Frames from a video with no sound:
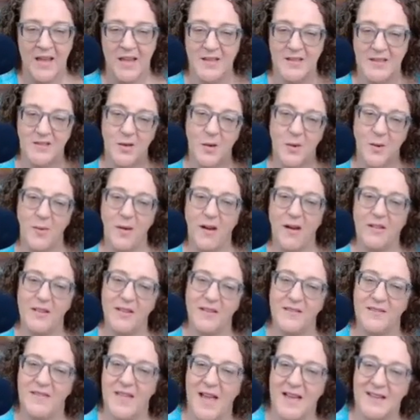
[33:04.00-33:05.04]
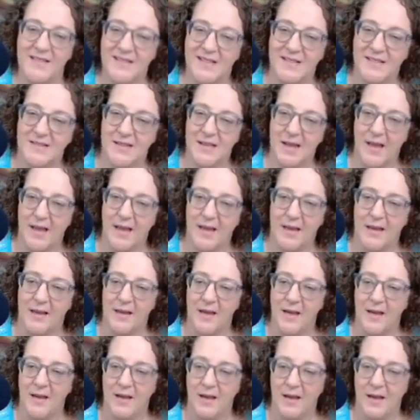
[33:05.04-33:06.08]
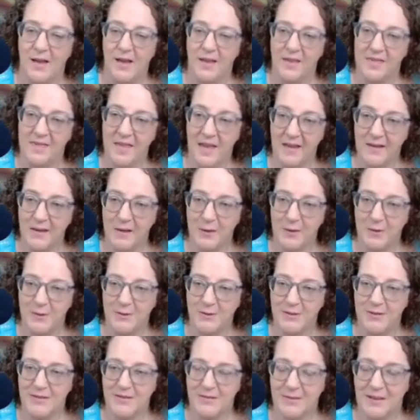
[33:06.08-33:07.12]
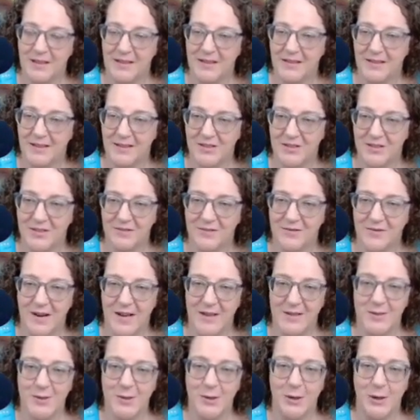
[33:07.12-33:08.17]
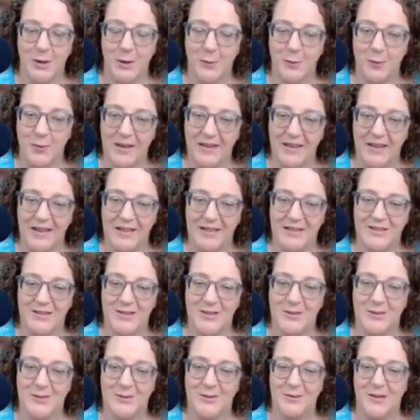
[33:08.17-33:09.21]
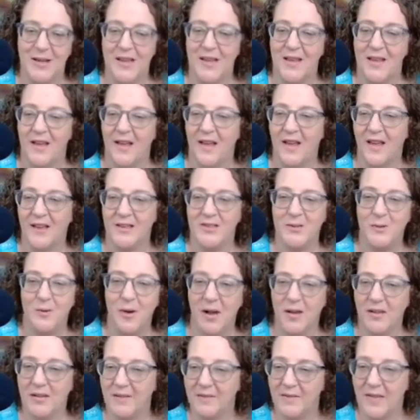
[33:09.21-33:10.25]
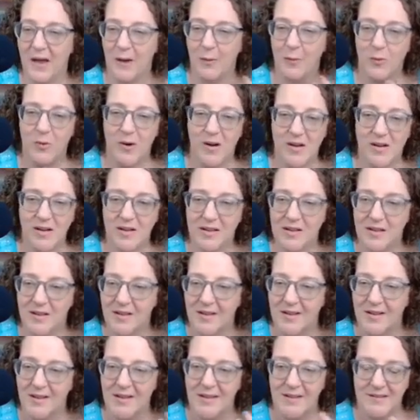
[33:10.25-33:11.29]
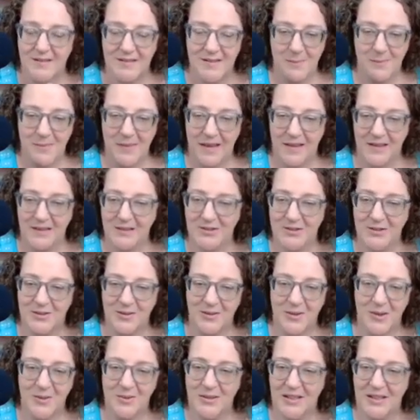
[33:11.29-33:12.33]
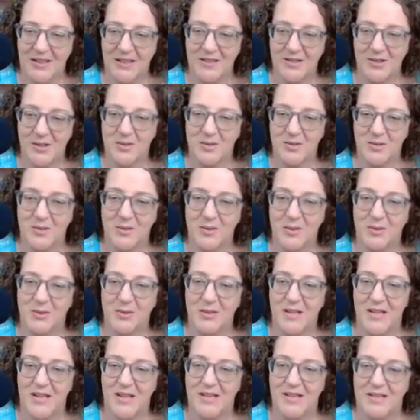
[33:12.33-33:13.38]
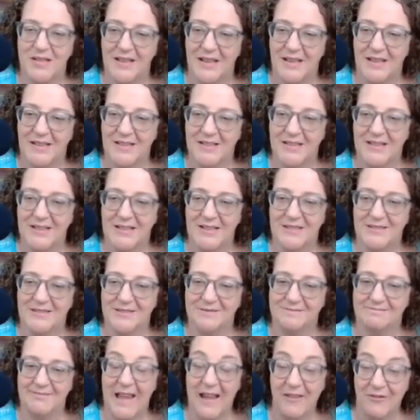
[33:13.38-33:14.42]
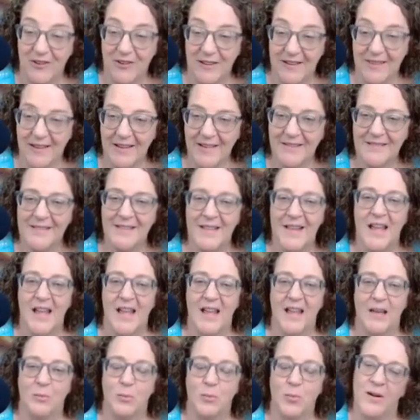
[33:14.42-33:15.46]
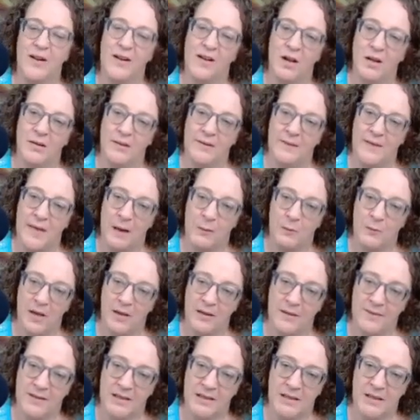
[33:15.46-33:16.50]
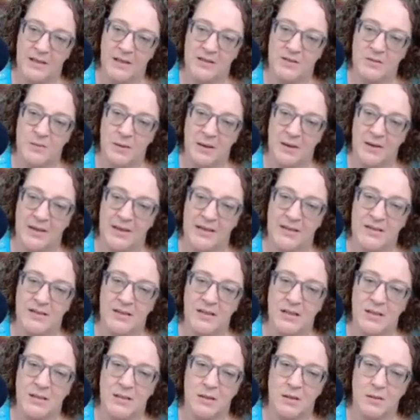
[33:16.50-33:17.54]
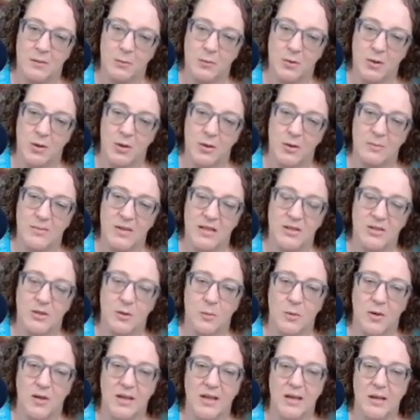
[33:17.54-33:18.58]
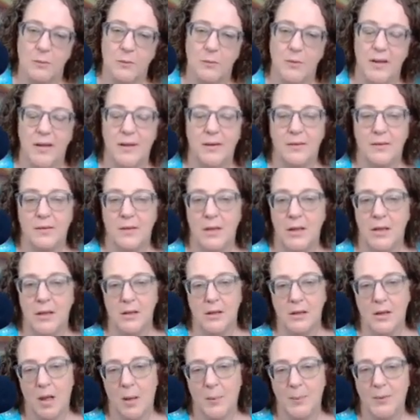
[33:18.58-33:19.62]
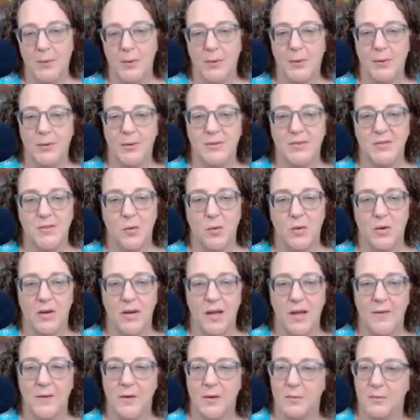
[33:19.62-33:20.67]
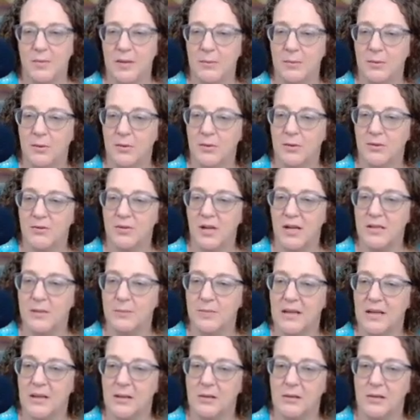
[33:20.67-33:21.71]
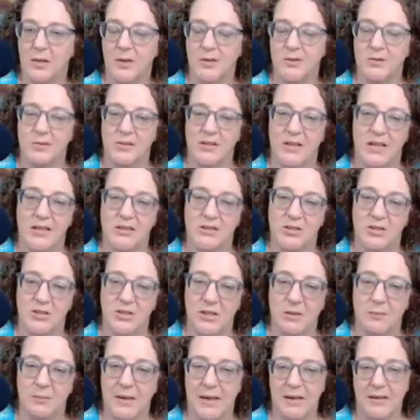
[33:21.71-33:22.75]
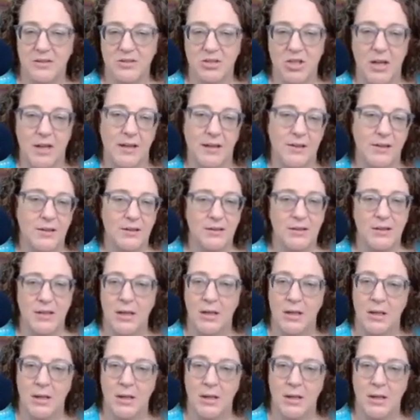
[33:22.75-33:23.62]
So all of that to say, thank you, clinician friends who are willing to do all of that work to manage your own internal everything and bring all of that relevant experience into the room as you're working with couples or other people who are trying to be in close relationship, parent-child,